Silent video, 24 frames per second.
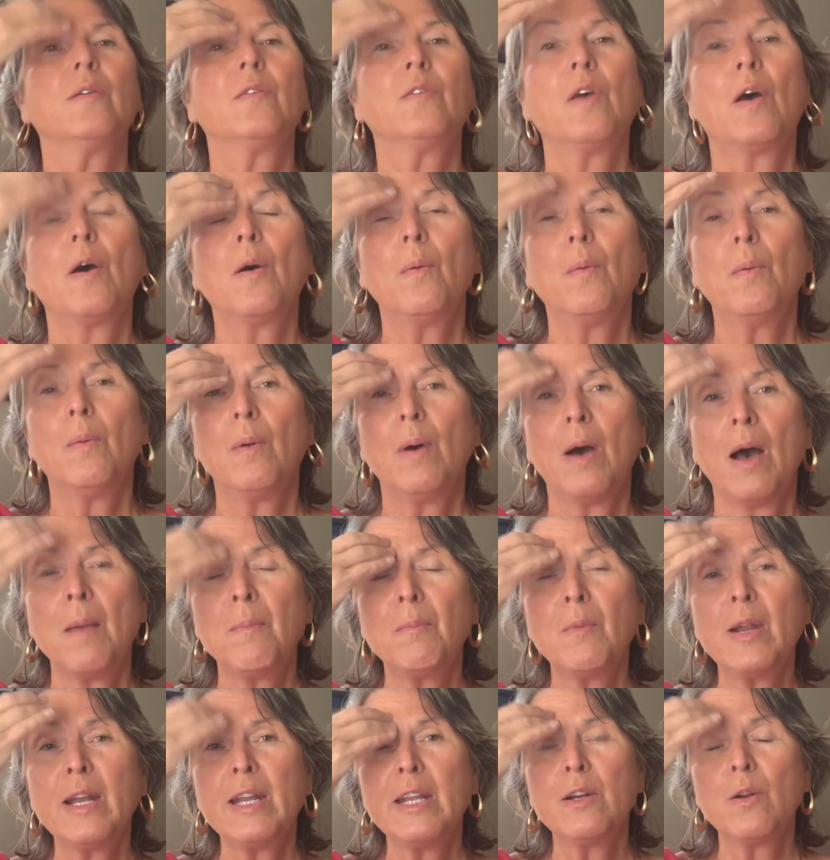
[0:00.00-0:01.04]
So
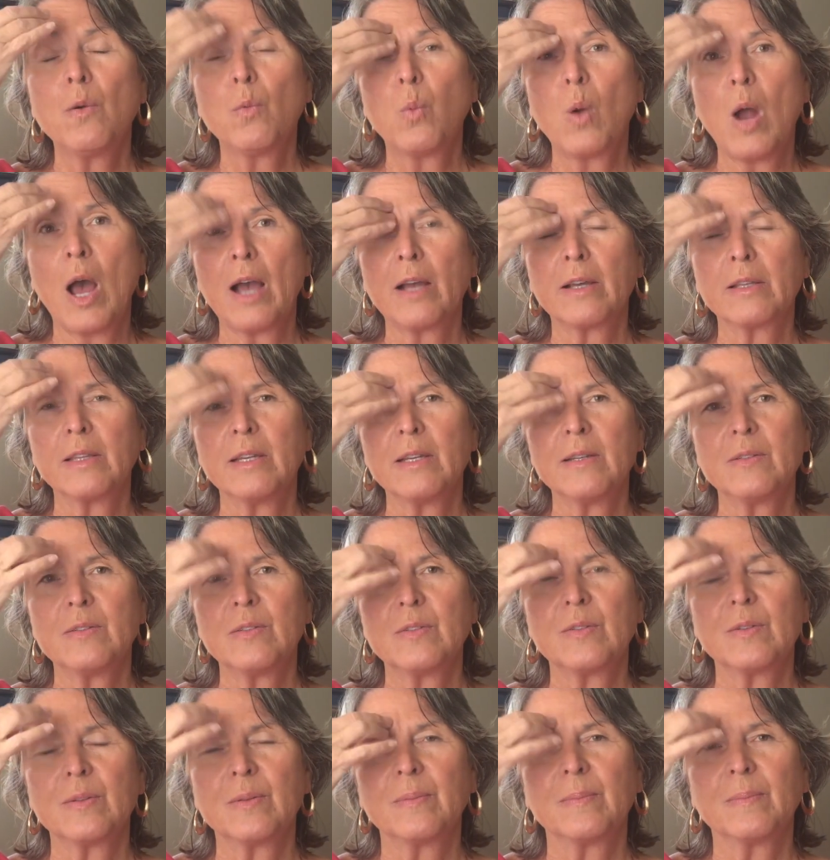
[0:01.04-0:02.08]
I'm ready to rock
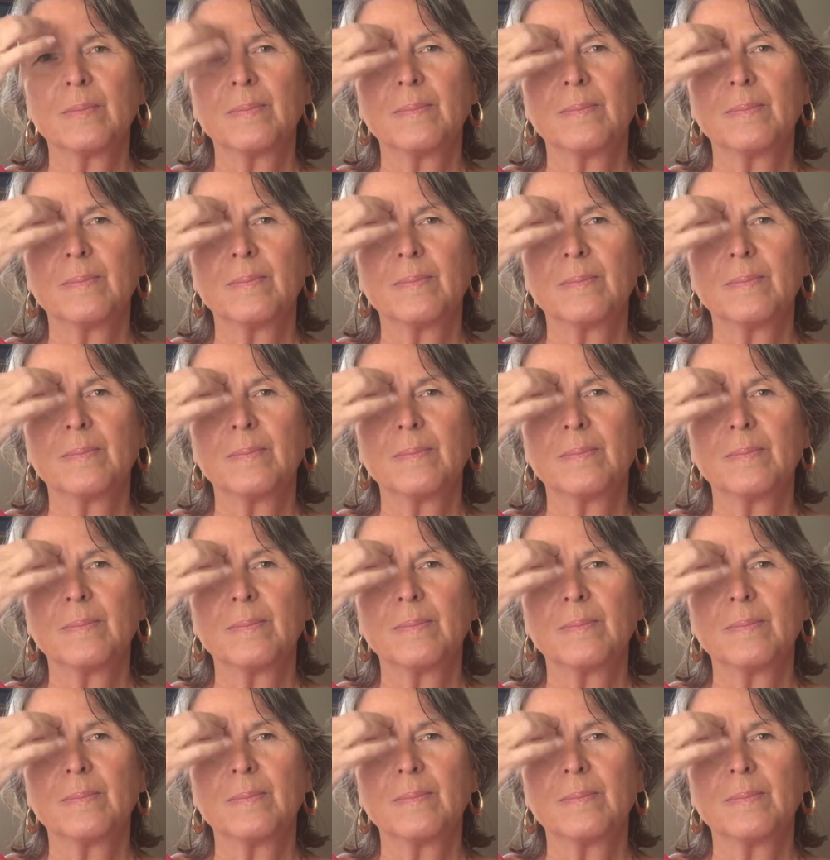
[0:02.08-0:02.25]
this.